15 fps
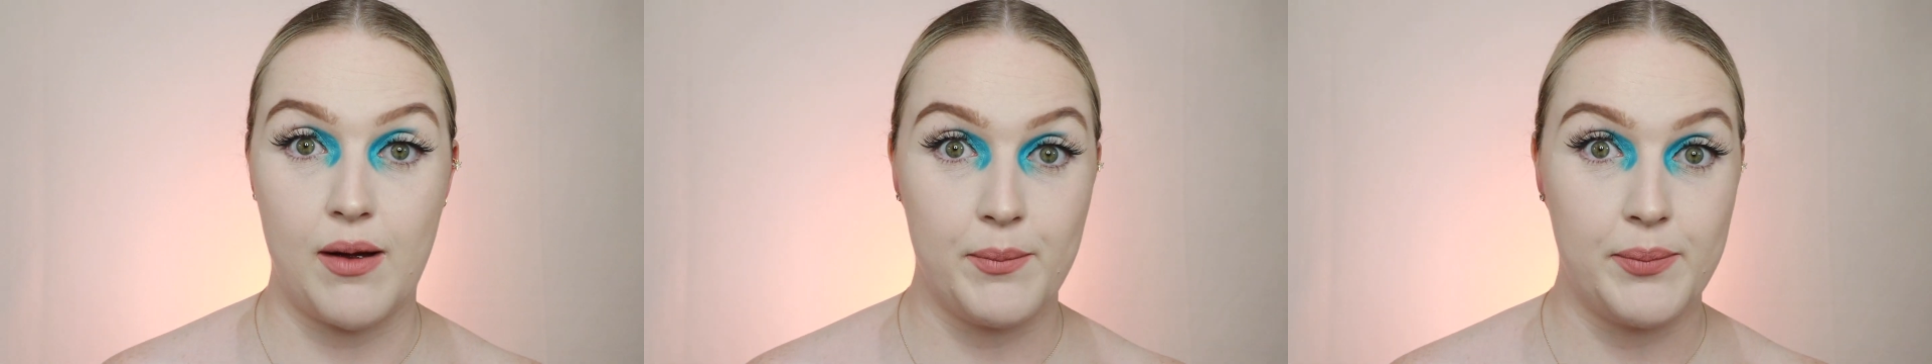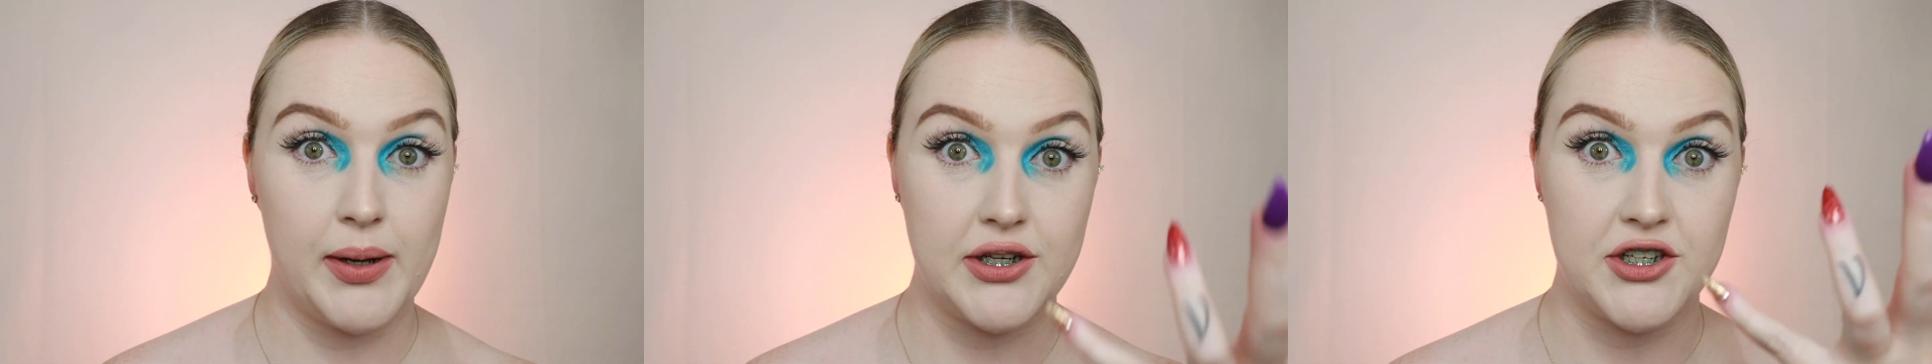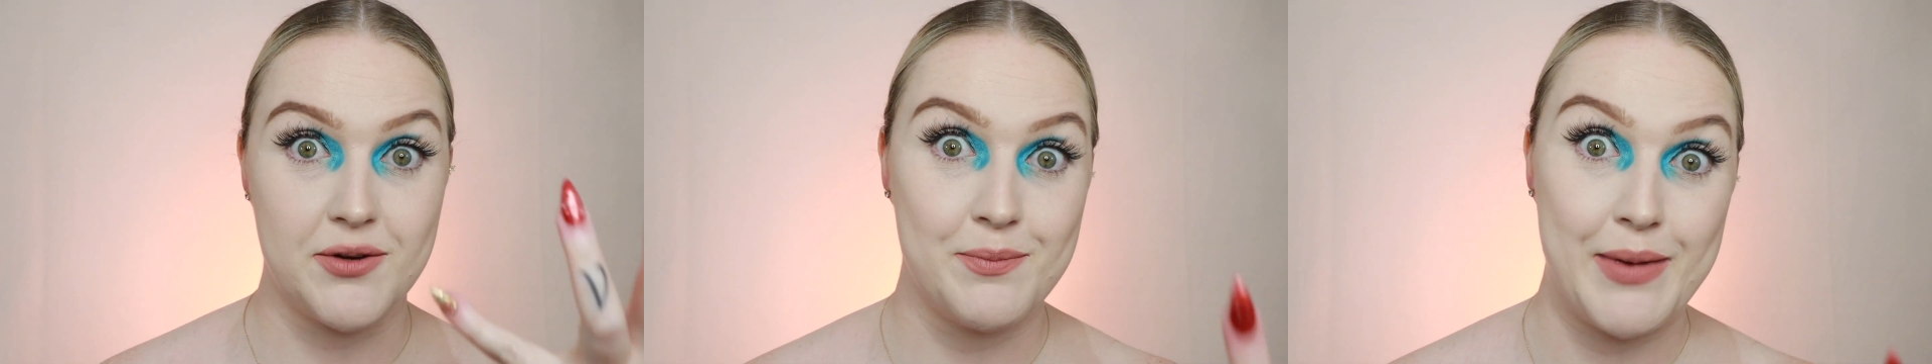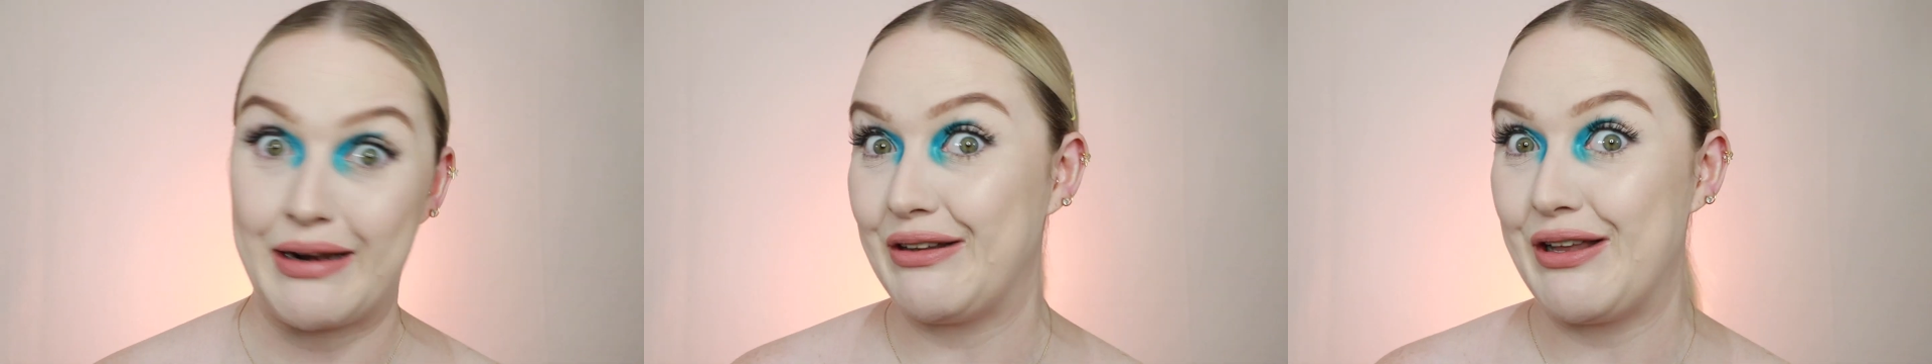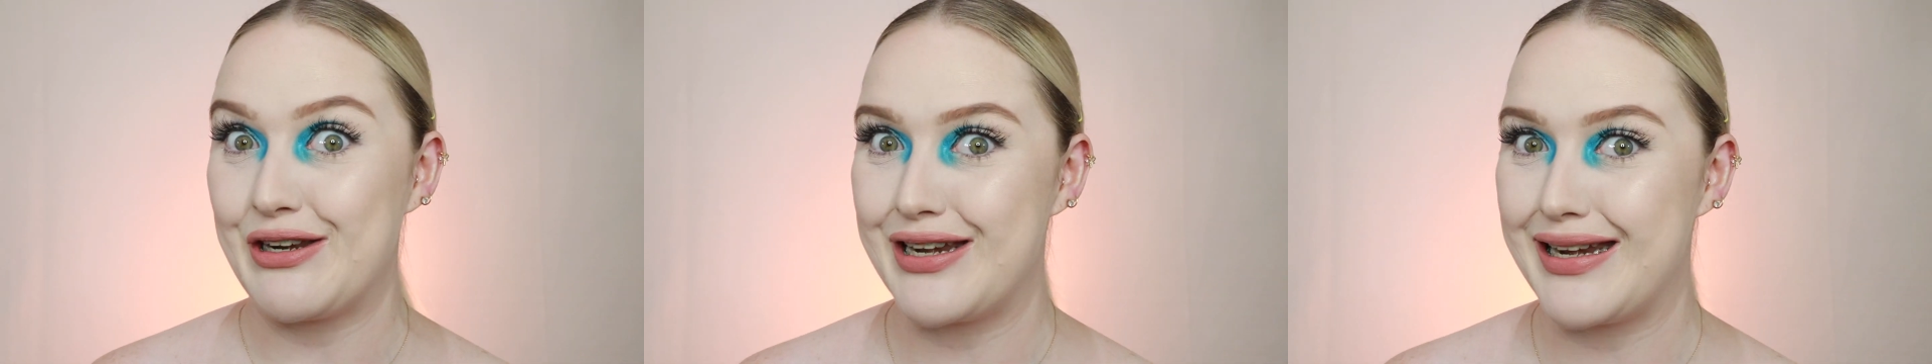a bunch of
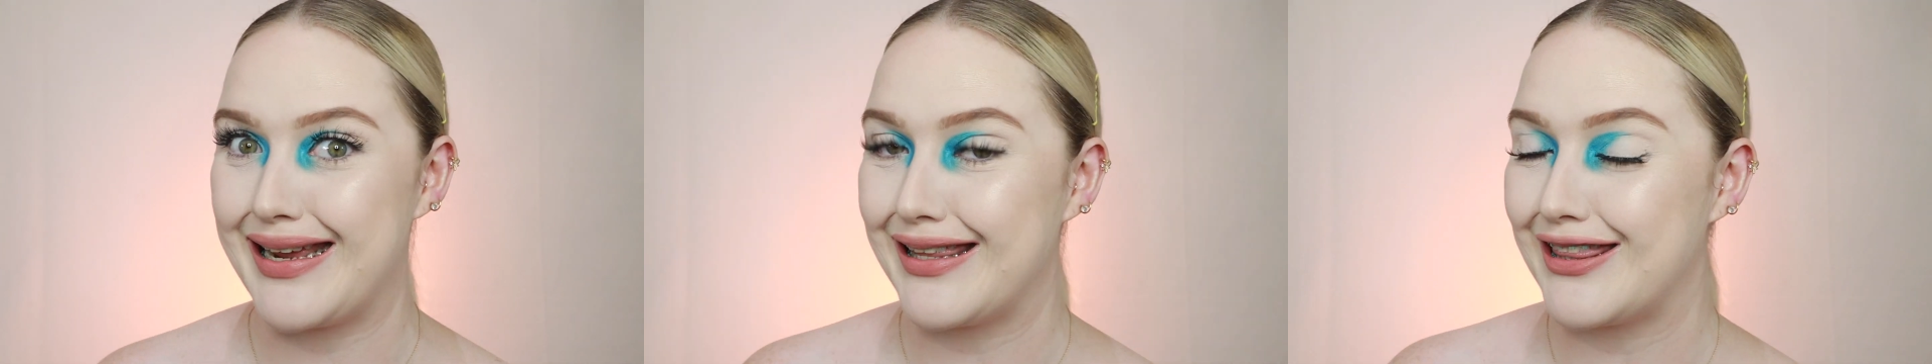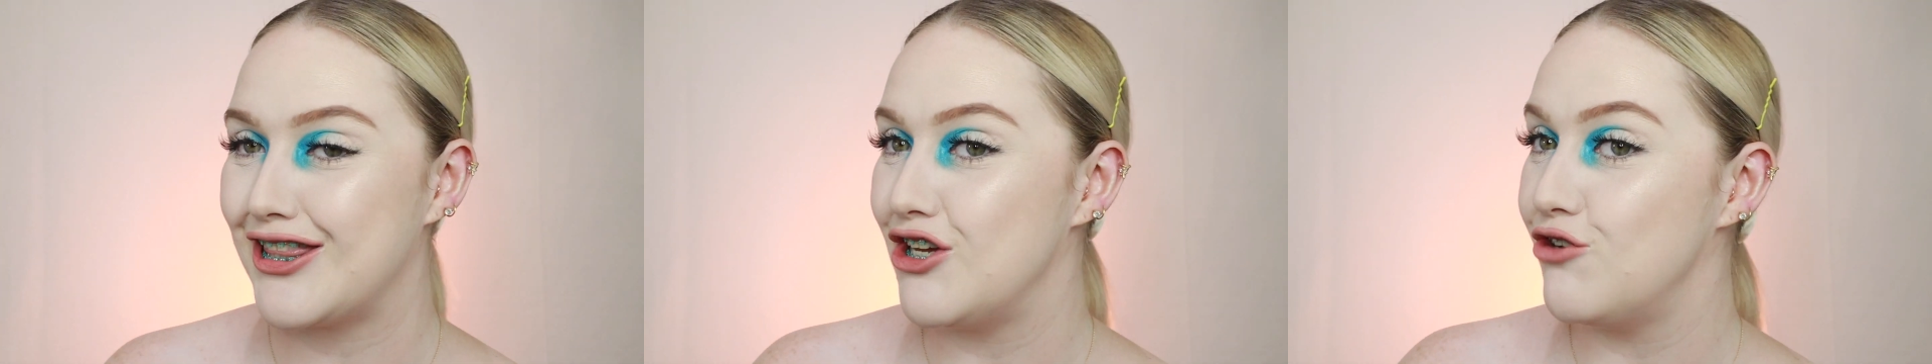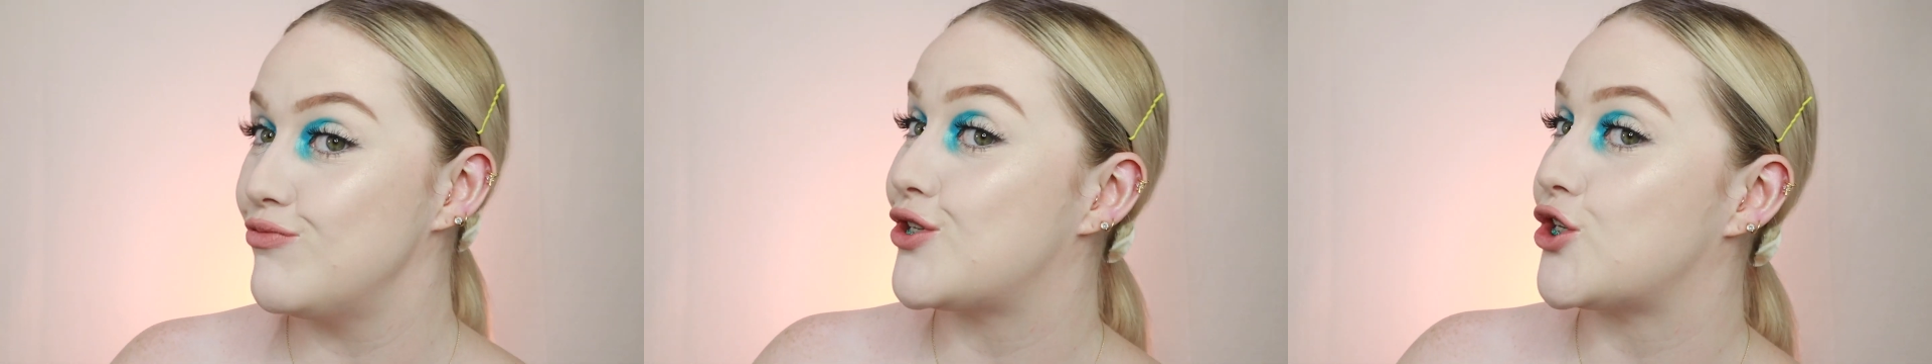metal underneath them,